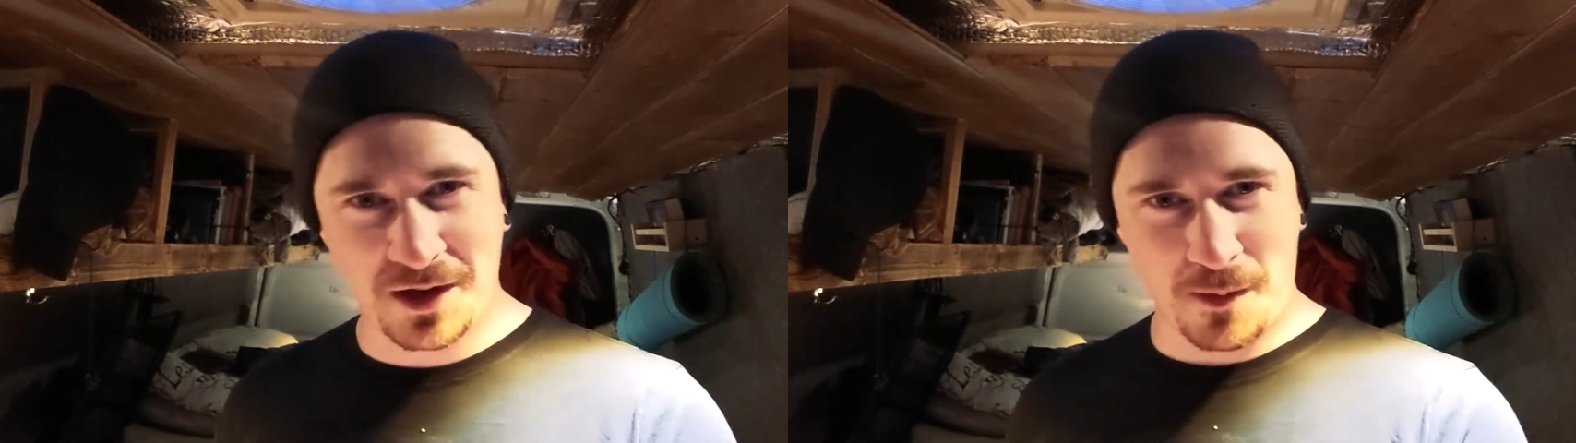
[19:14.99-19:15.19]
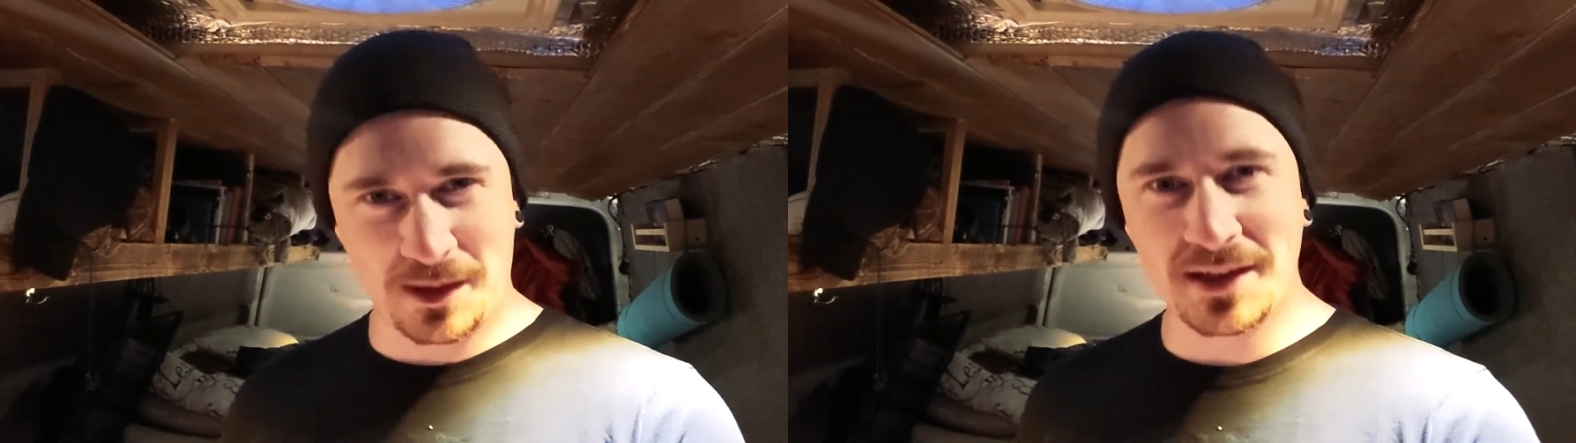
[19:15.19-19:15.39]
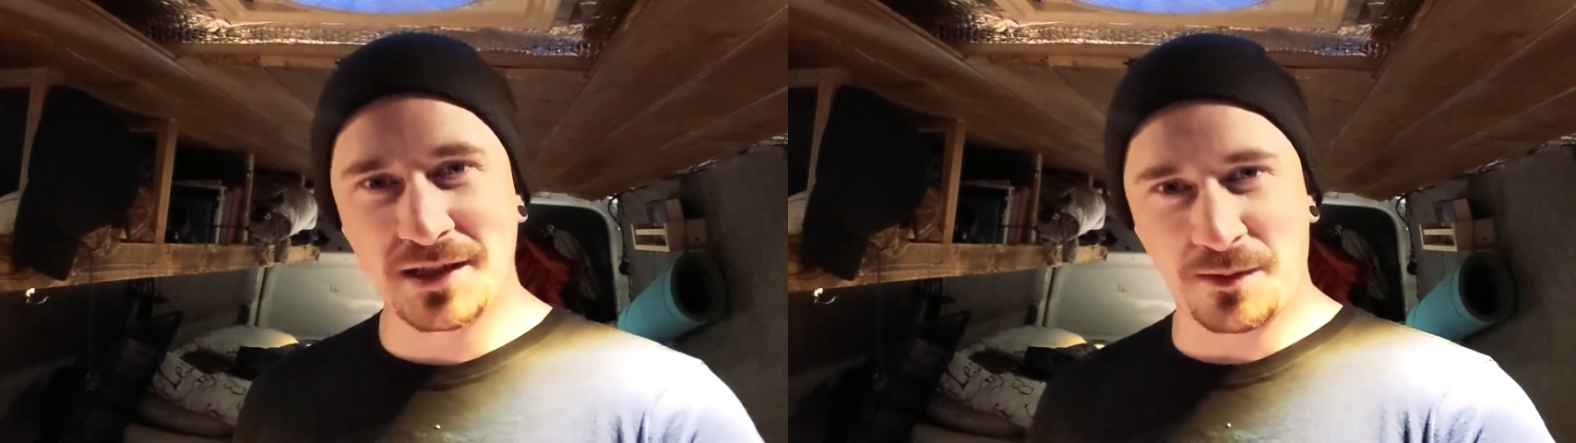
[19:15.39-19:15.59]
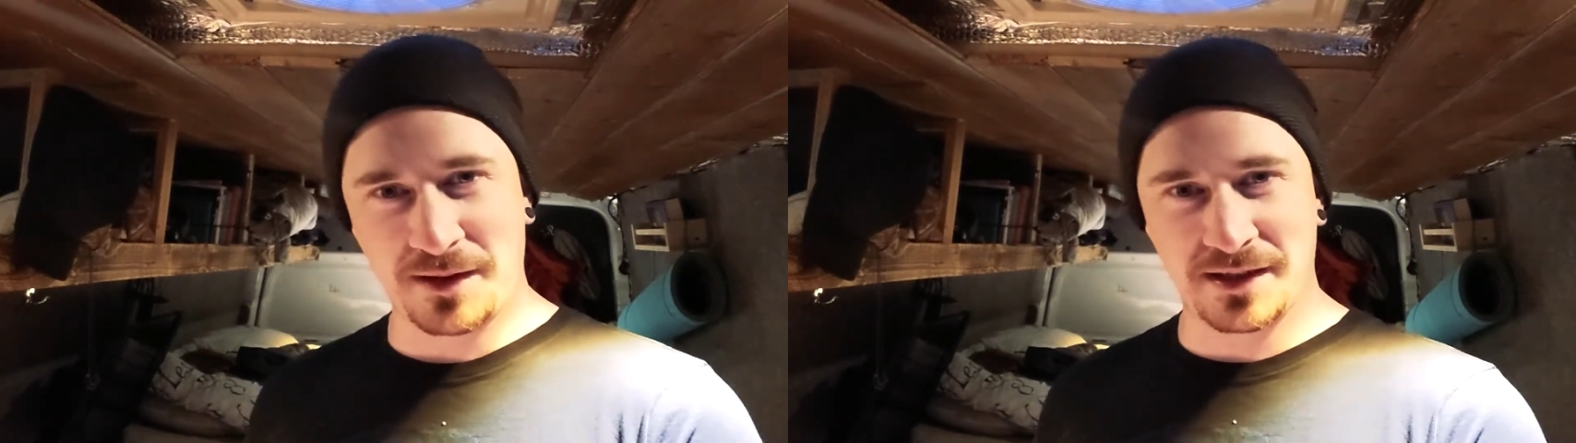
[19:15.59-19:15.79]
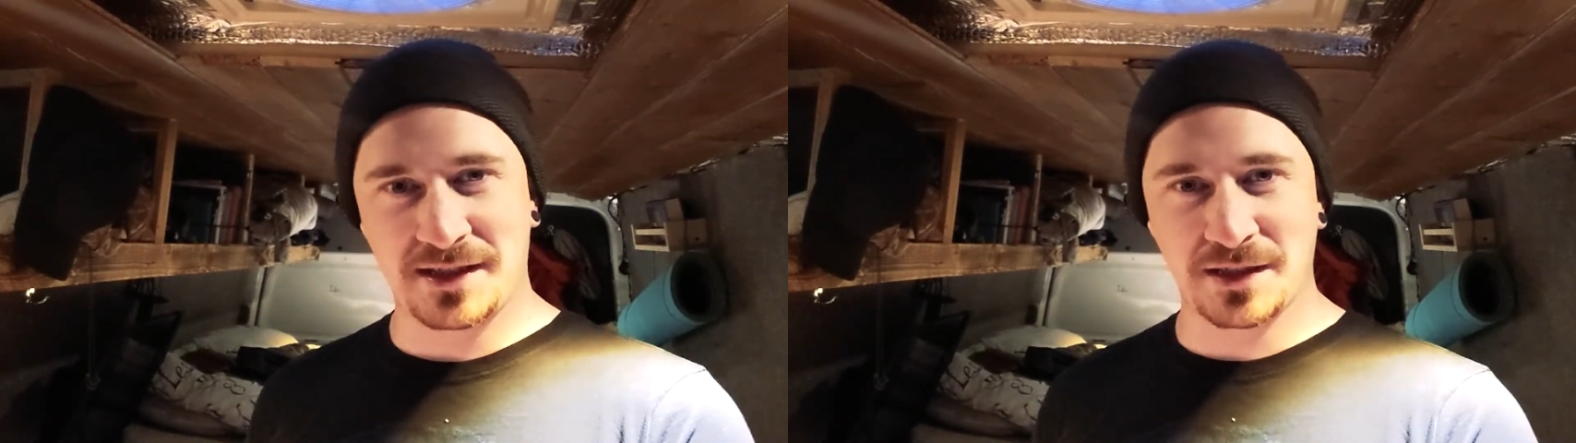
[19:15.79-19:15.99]
going into
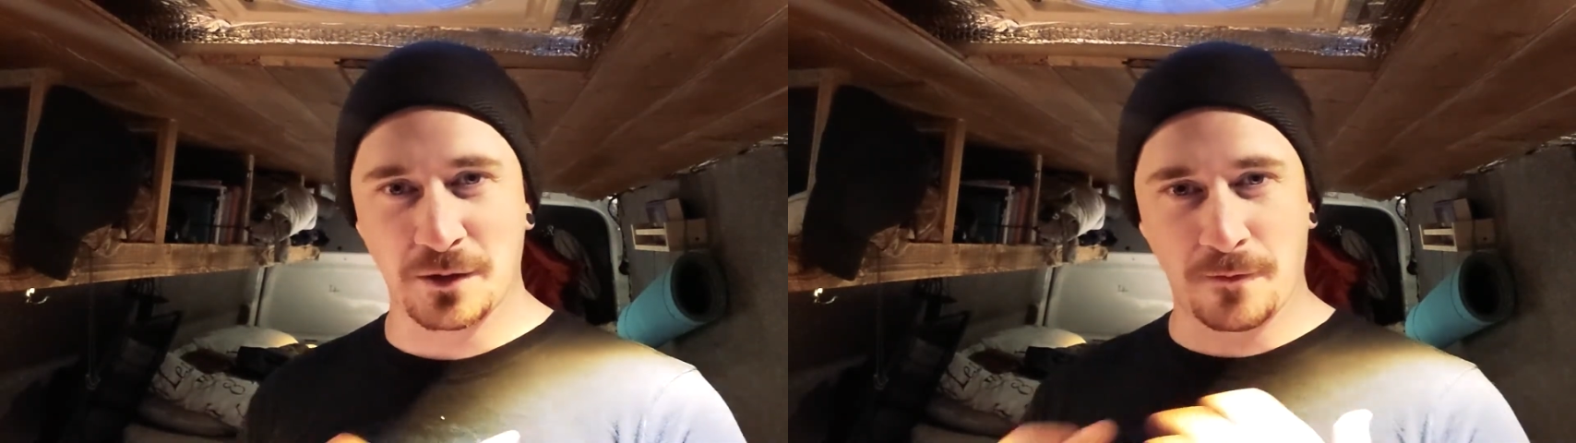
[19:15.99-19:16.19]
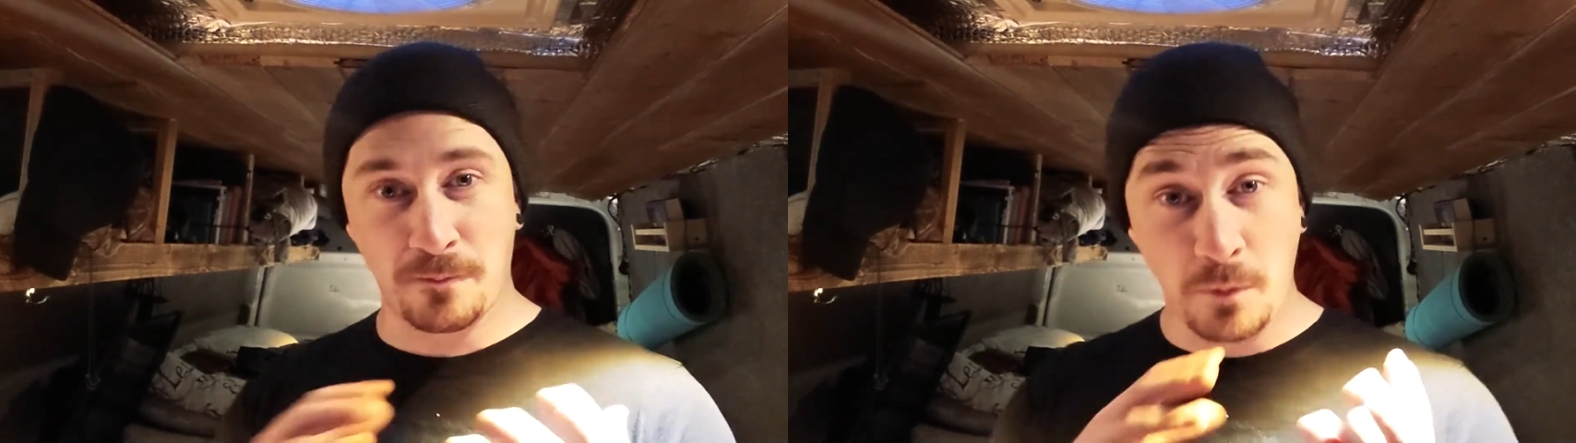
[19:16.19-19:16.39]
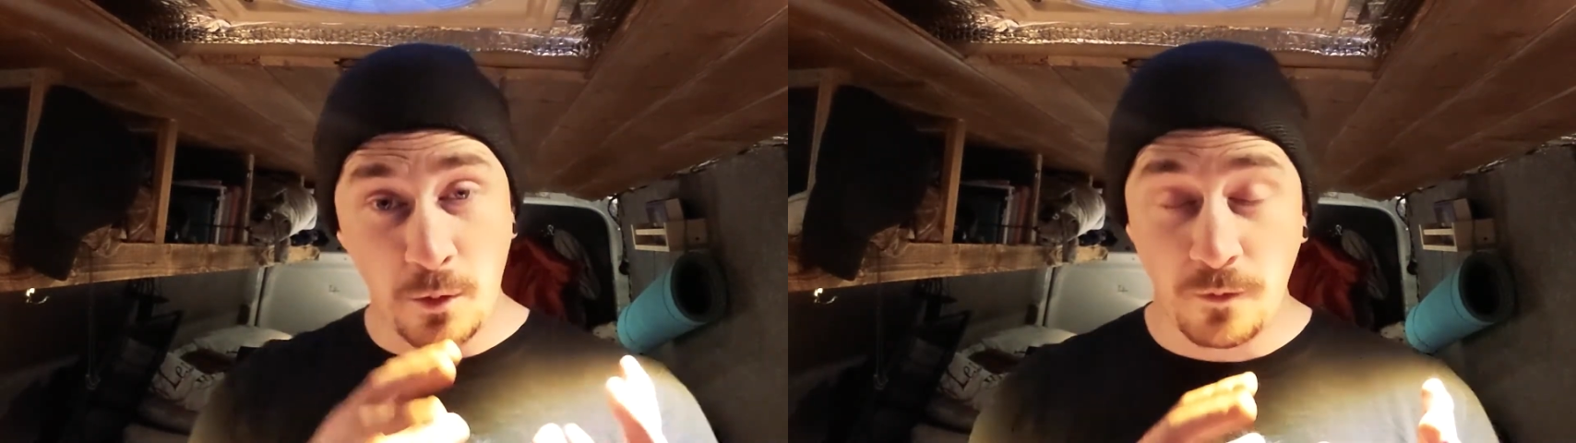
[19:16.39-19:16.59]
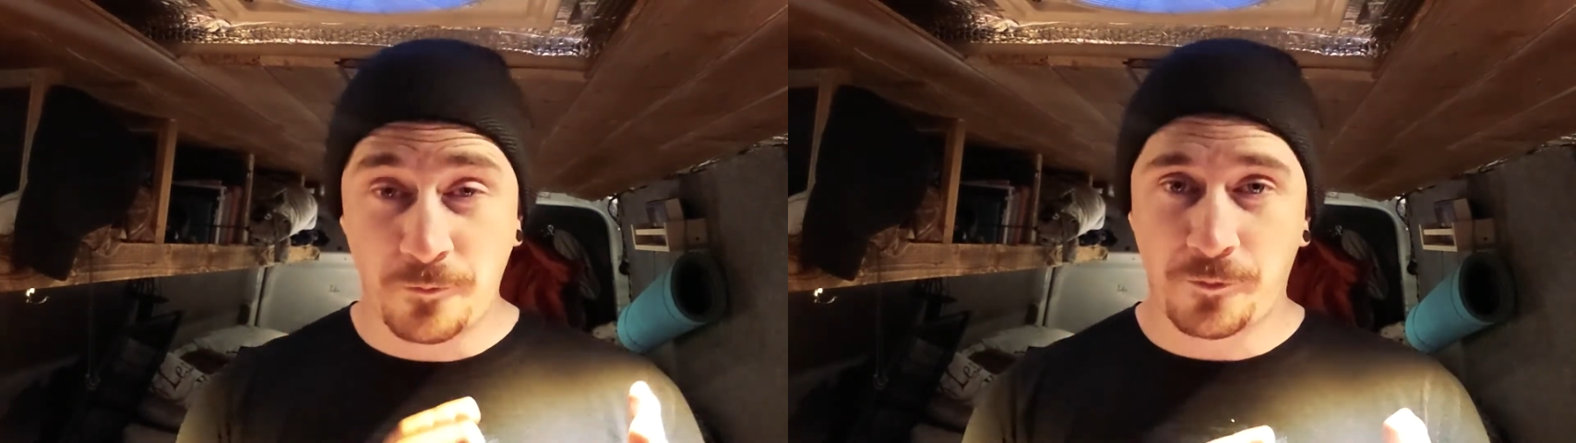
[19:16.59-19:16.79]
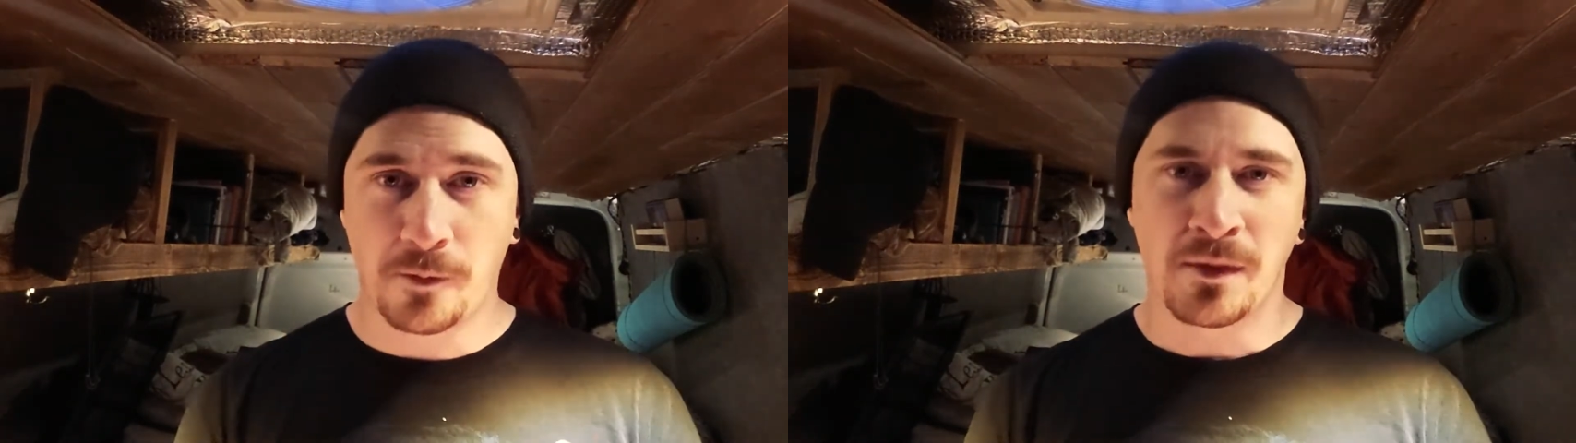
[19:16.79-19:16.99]
it to sort of move
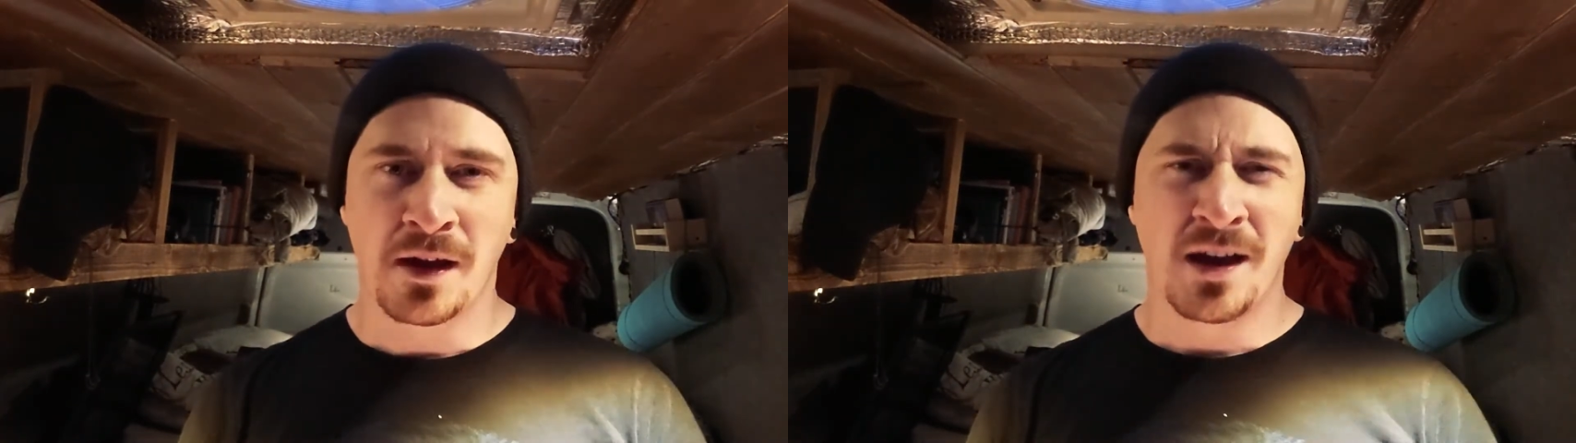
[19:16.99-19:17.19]
from,